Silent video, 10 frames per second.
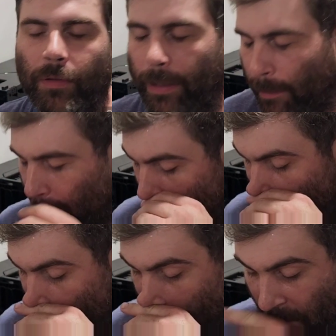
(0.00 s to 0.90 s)
than later.
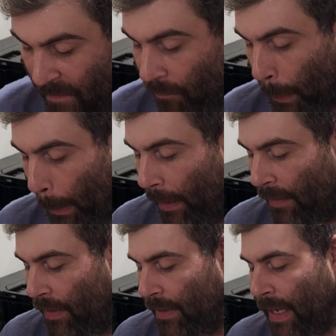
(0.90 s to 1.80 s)

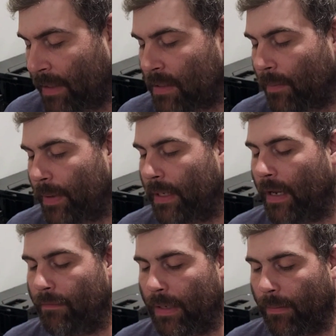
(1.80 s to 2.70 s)
And then next up, he
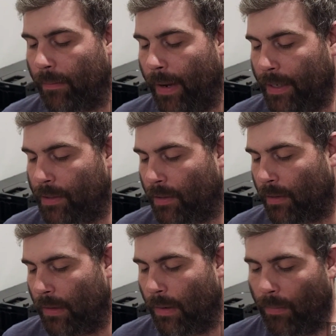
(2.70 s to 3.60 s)
gave me
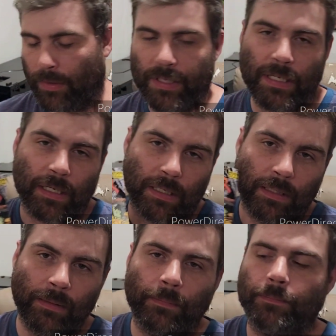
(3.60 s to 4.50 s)
Badger number
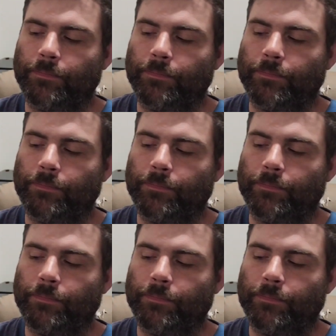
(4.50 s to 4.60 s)
10.